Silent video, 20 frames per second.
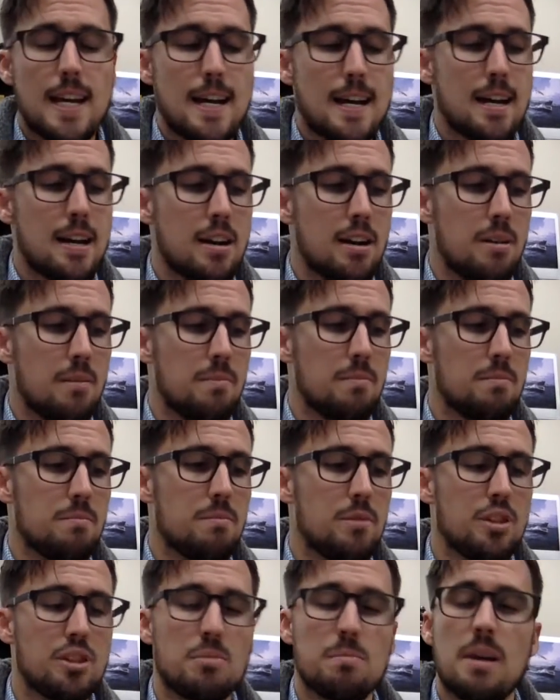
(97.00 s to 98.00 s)

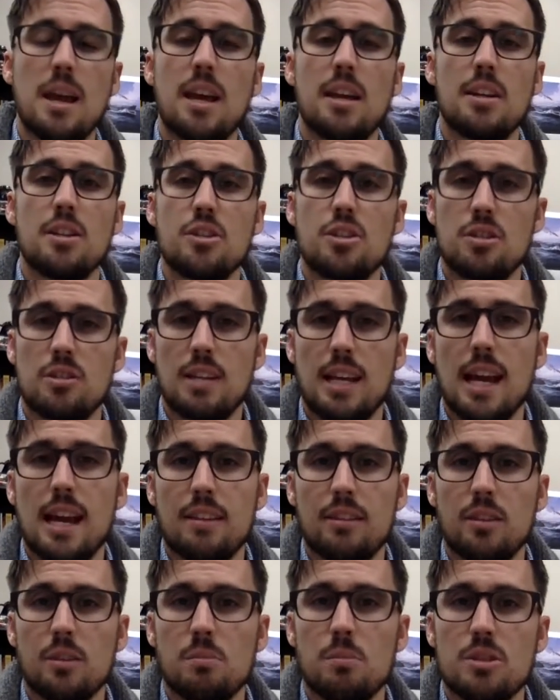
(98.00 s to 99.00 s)
The Spanish
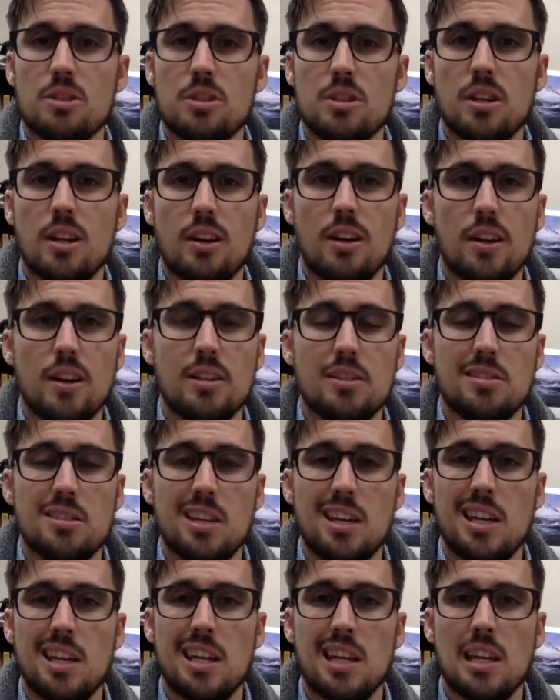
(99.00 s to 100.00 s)
Catholic missionaries
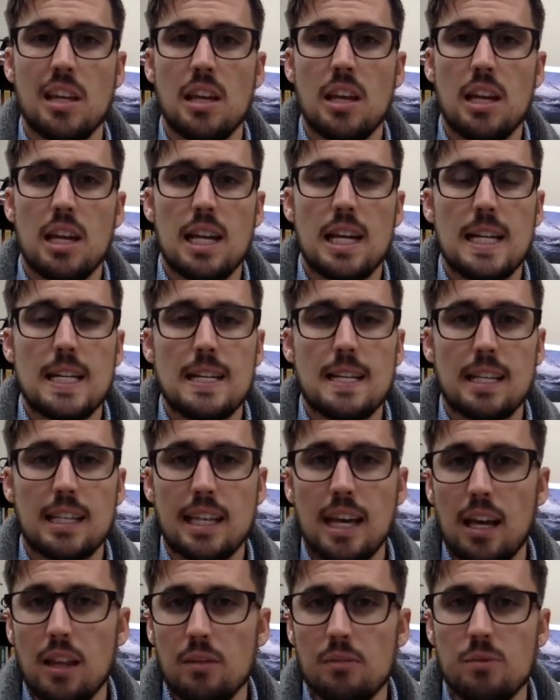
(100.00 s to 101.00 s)
in
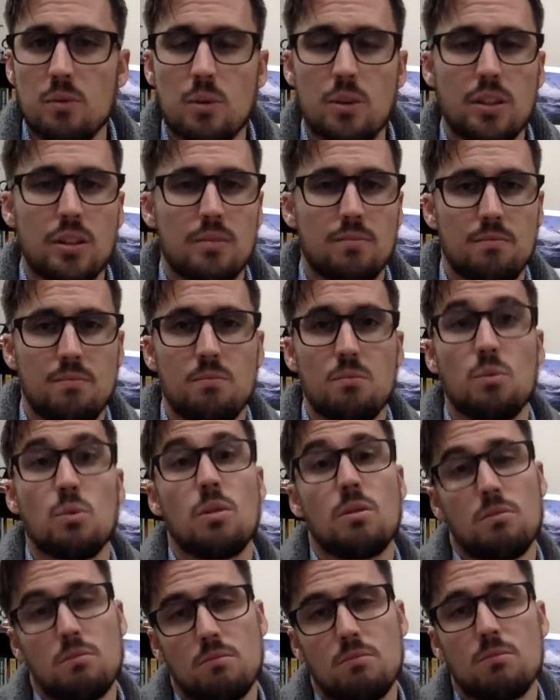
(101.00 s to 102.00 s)
California,
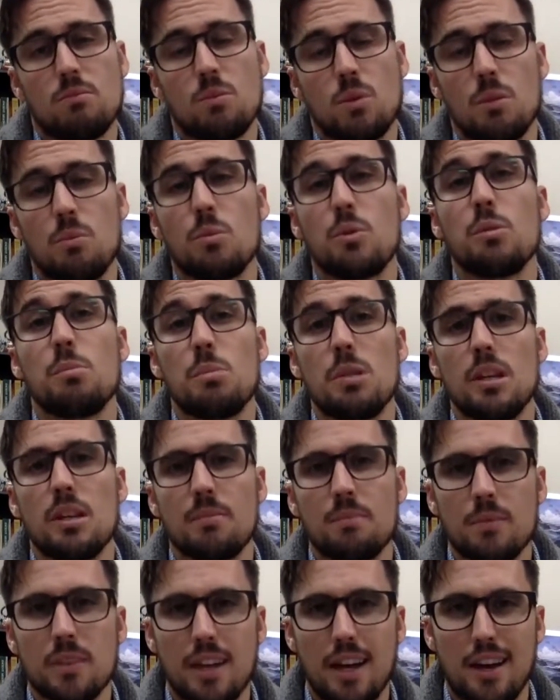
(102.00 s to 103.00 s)
what would be
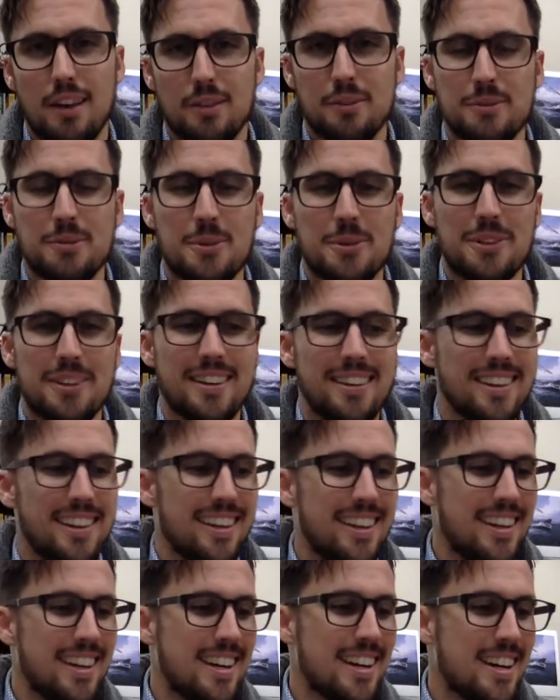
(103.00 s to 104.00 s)
California,
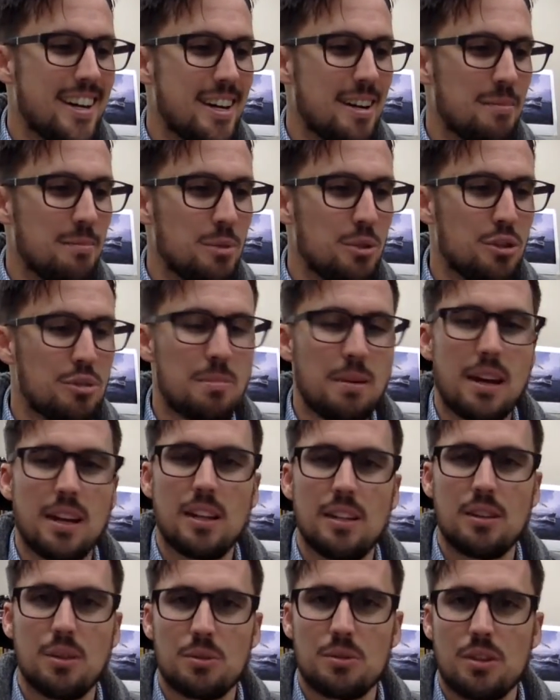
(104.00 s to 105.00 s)
New Spain,
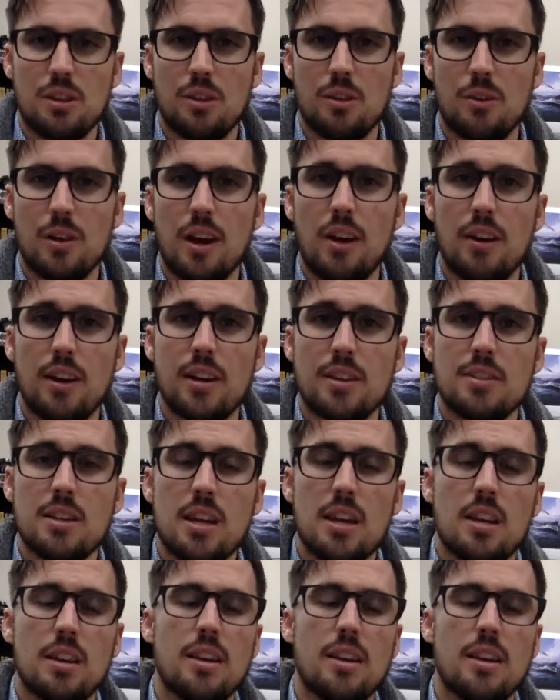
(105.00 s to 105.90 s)
and those other areas.